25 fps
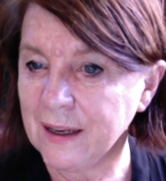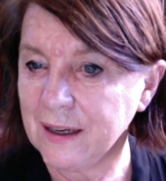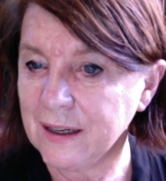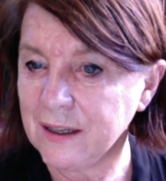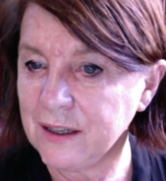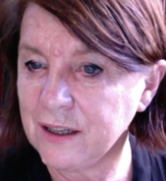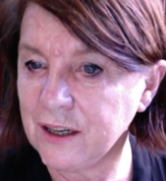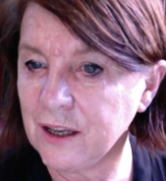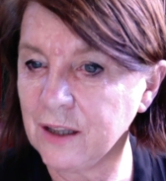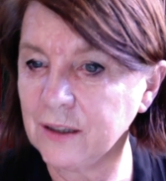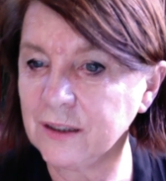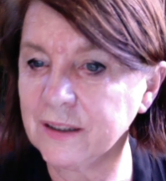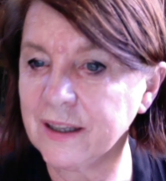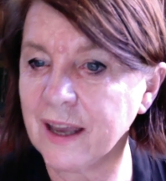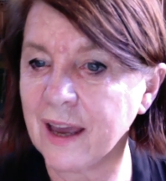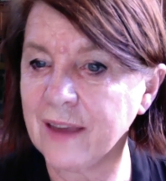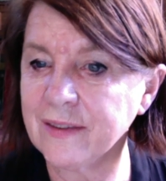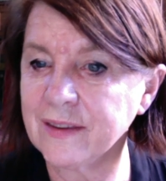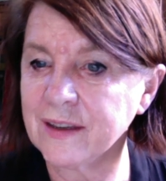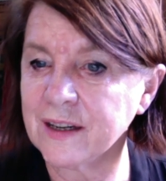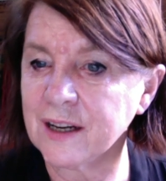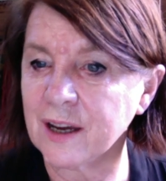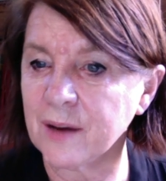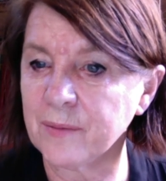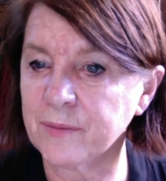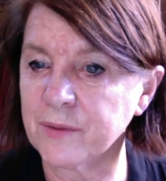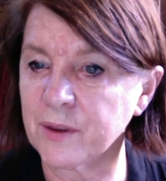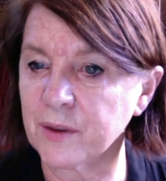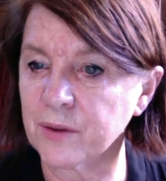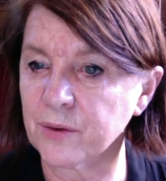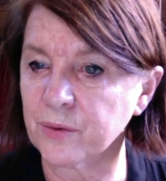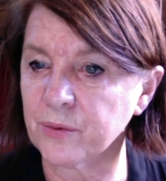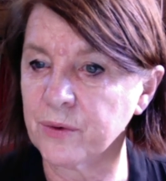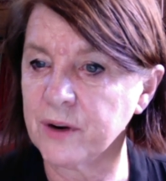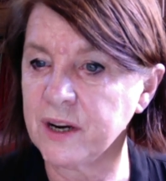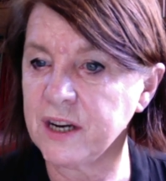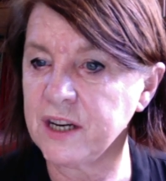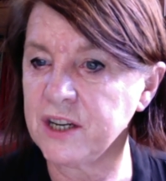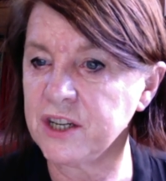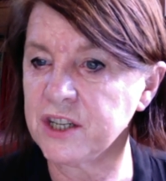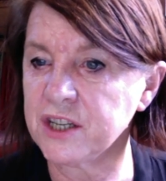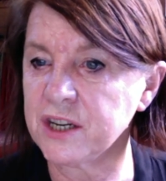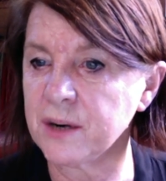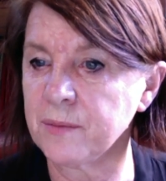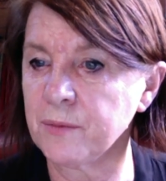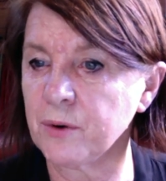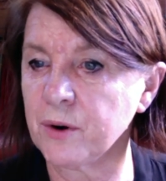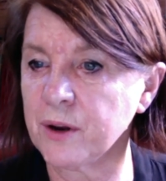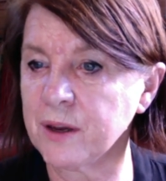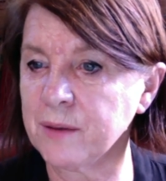Nell gathered up the three
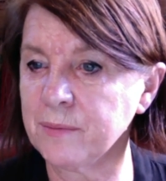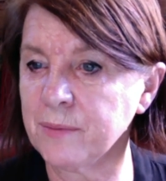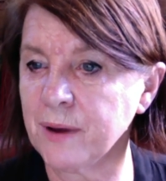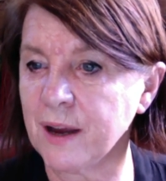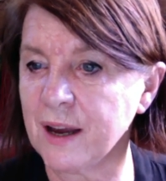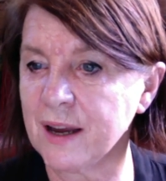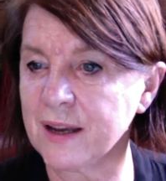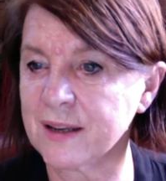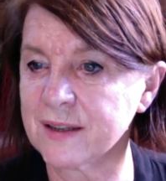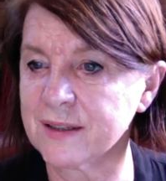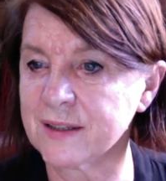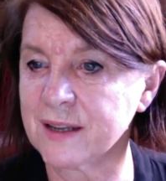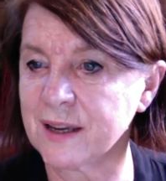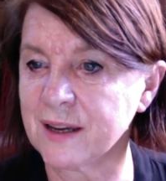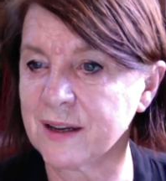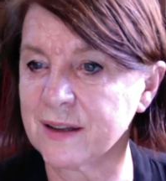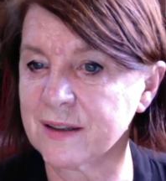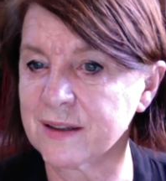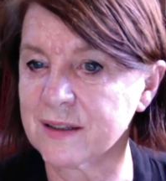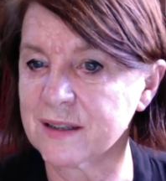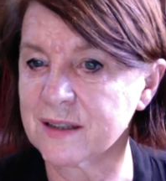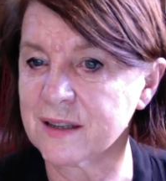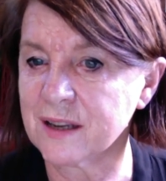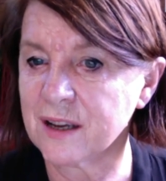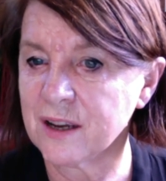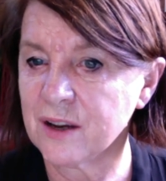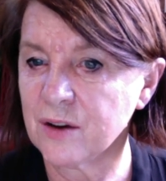shimmering pass outs,